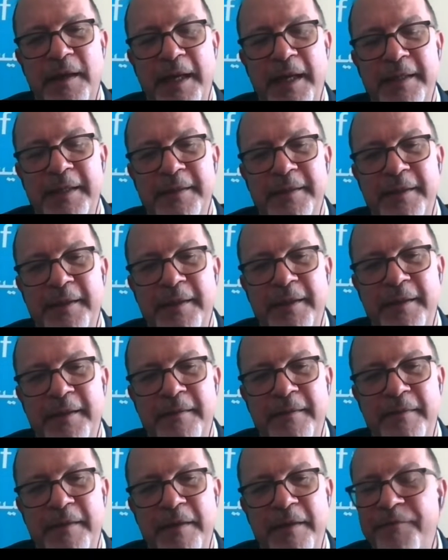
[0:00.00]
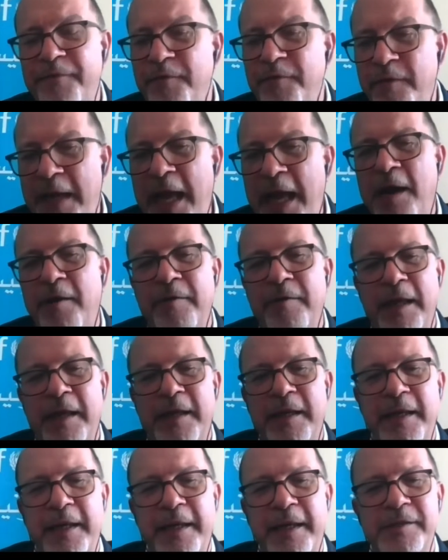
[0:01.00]
And if you allow,
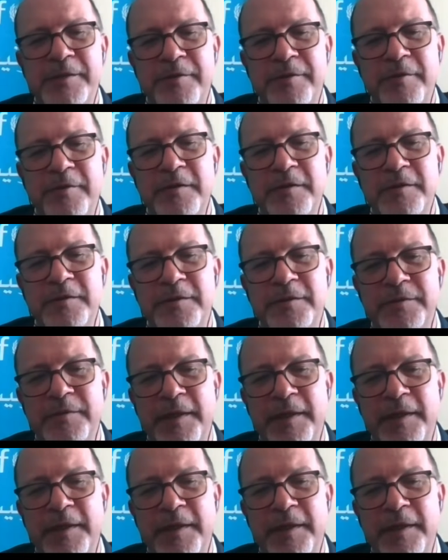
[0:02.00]
let us turn